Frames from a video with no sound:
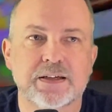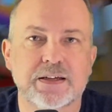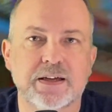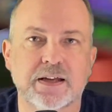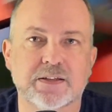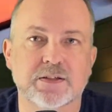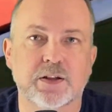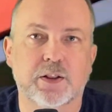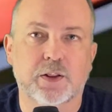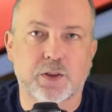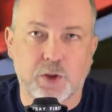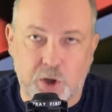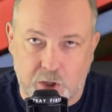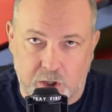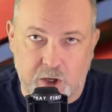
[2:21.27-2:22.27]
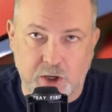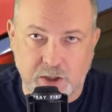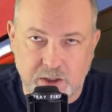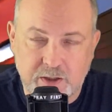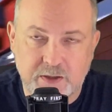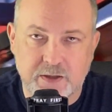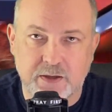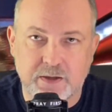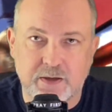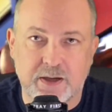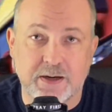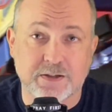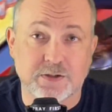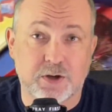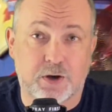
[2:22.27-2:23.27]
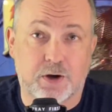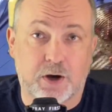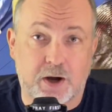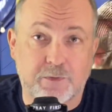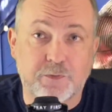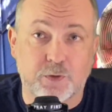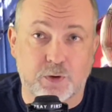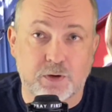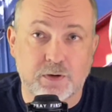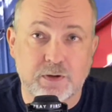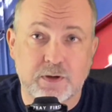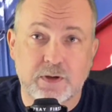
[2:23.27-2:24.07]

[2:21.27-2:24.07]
it's long, and it's awful.